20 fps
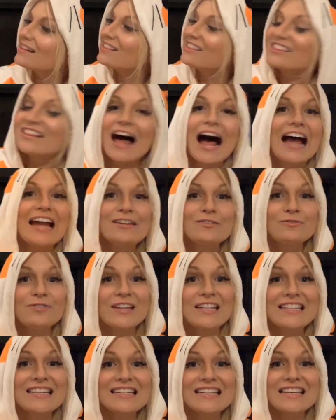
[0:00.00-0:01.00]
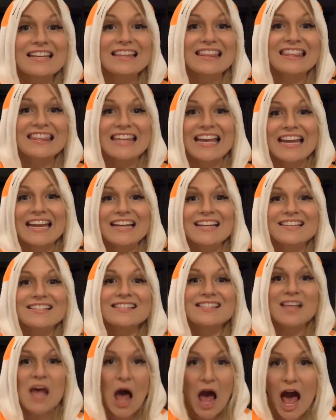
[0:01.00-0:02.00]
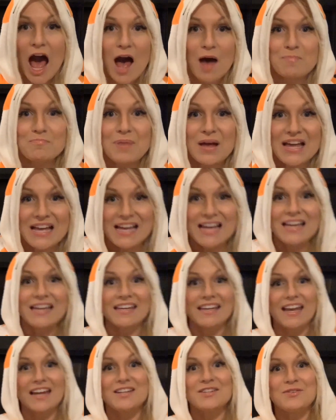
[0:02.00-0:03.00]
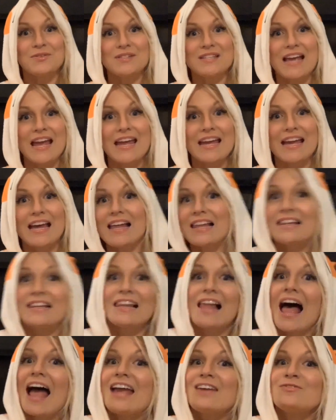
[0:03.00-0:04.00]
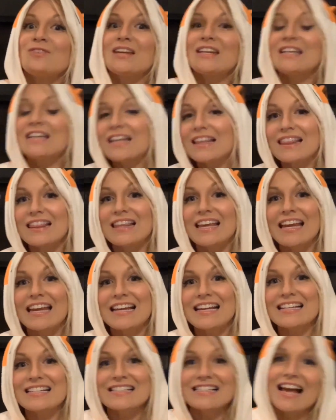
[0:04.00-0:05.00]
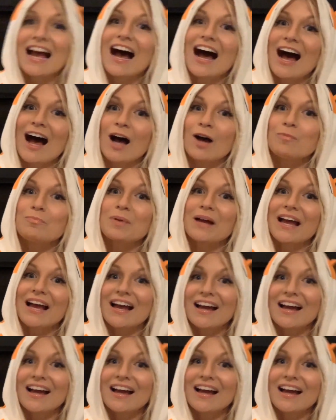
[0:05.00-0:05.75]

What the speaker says: livened things up. Can you say livened things up?